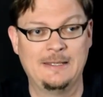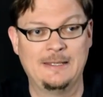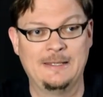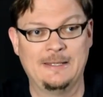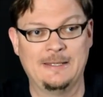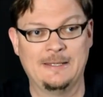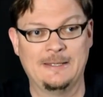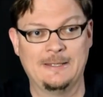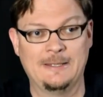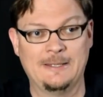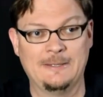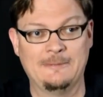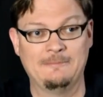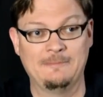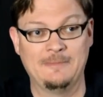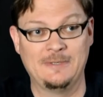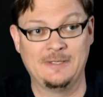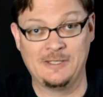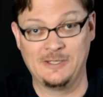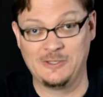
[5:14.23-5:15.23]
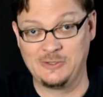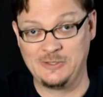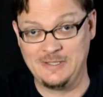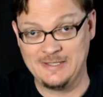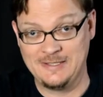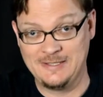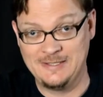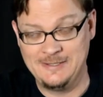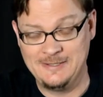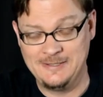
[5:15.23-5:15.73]
until she
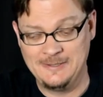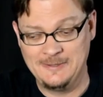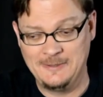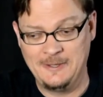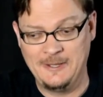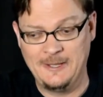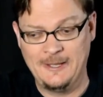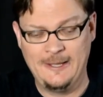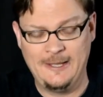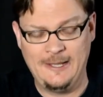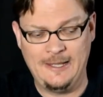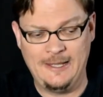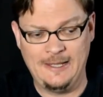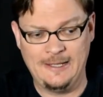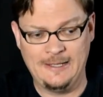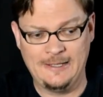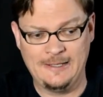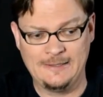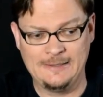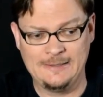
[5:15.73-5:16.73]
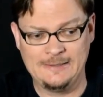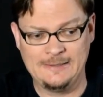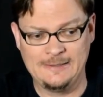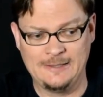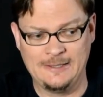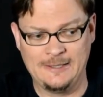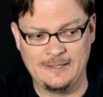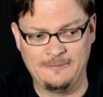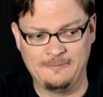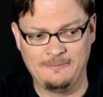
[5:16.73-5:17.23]
isn't. And
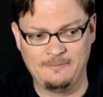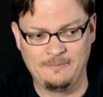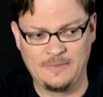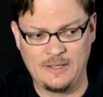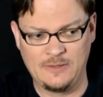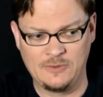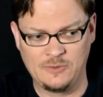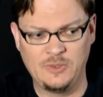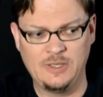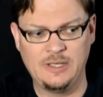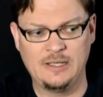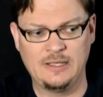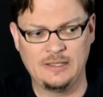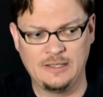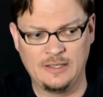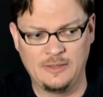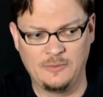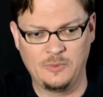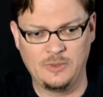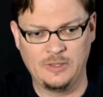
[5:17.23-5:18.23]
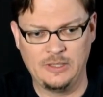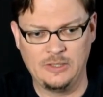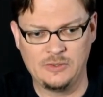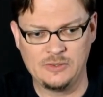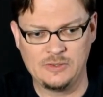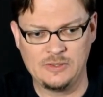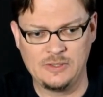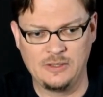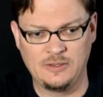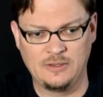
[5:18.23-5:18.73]
I was reading a really
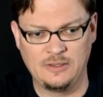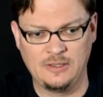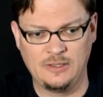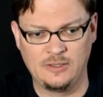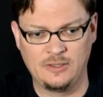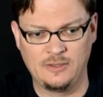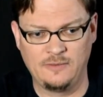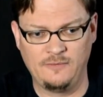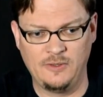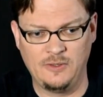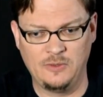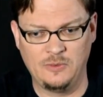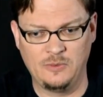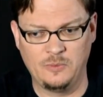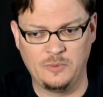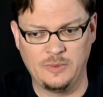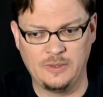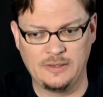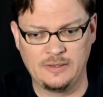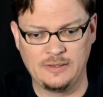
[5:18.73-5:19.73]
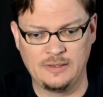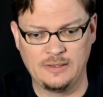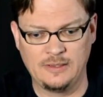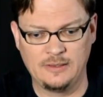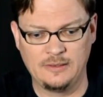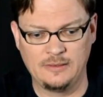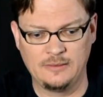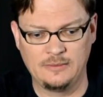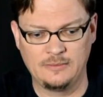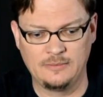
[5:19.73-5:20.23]
interesting interview with
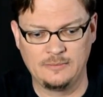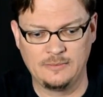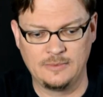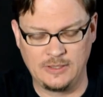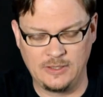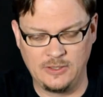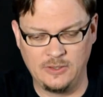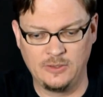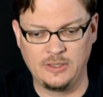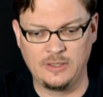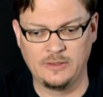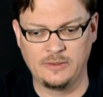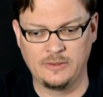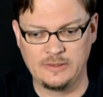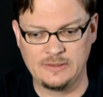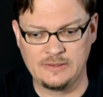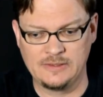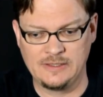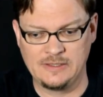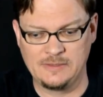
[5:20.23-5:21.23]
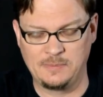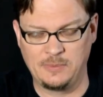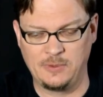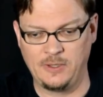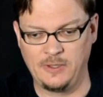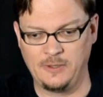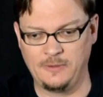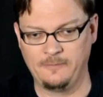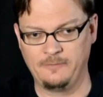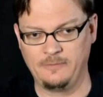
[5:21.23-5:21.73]
Kieron Gillen and
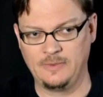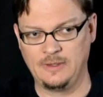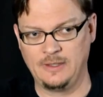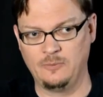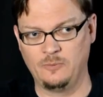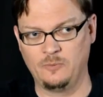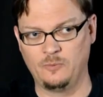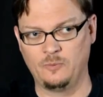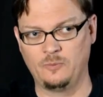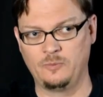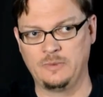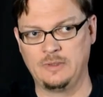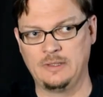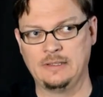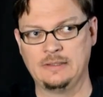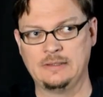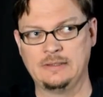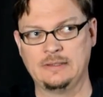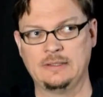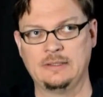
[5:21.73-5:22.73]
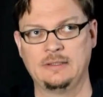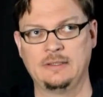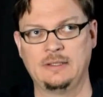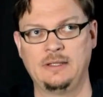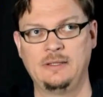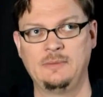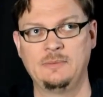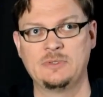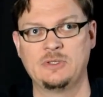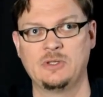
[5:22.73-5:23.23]
Spurrier that I
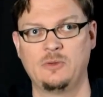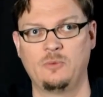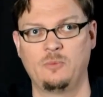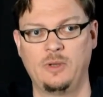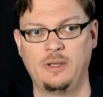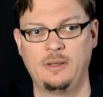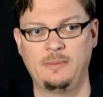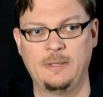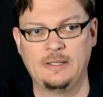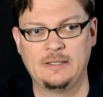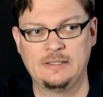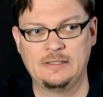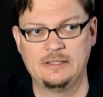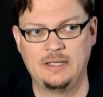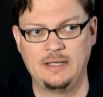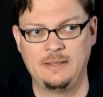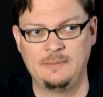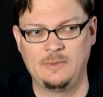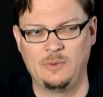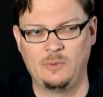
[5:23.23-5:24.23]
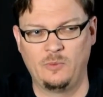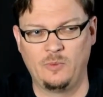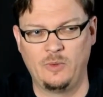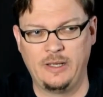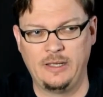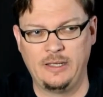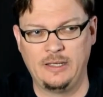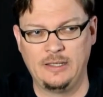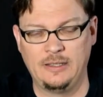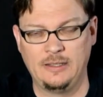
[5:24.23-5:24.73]
think was done right about the time they were
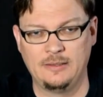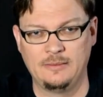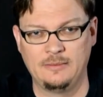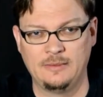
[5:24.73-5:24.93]
writing